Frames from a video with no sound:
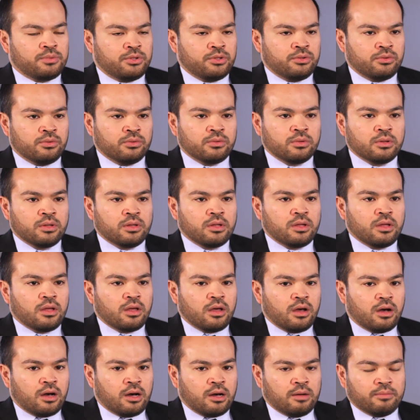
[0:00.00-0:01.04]
you
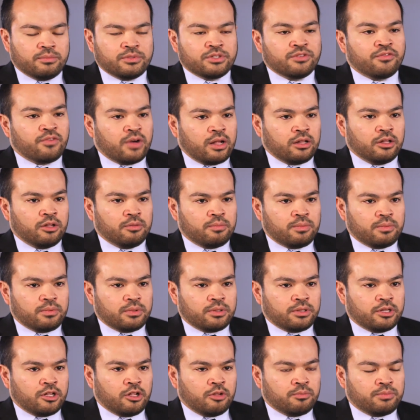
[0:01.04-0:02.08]
develop
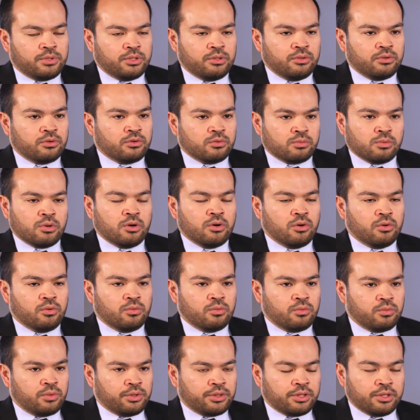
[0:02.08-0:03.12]
and help you grow
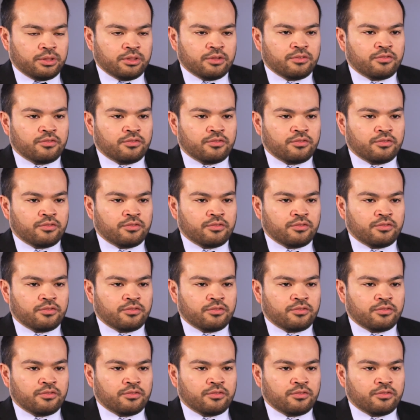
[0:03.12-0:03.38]
within the